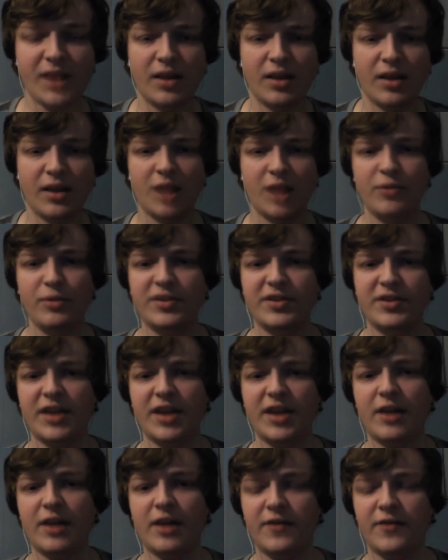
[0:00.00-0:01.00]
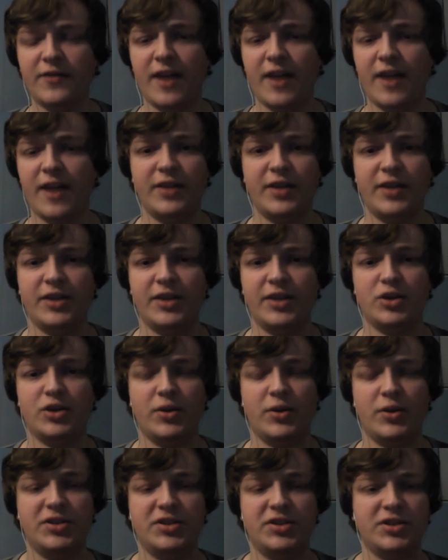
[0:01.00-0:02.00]
a lot of movies now, I feel like there's
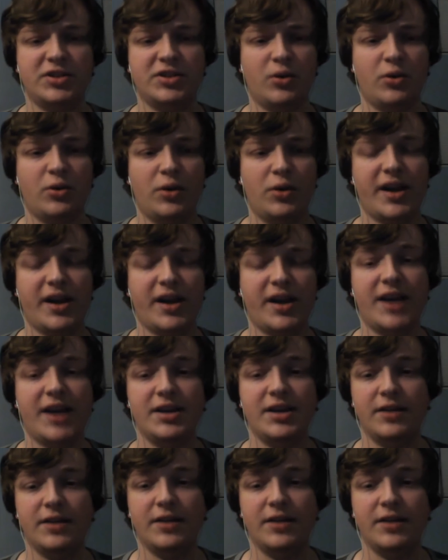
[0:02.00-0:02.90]
always this whole like idea